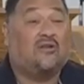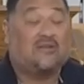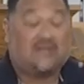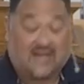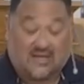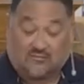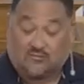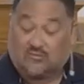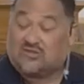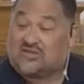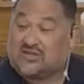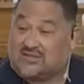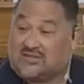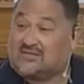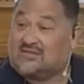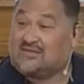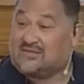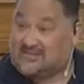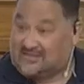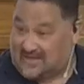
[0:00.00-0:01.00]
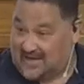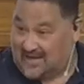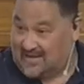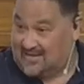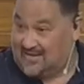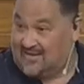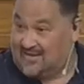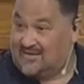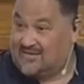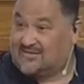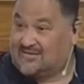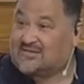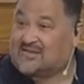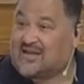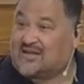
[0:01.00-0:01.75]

That's what Jesus is saying, just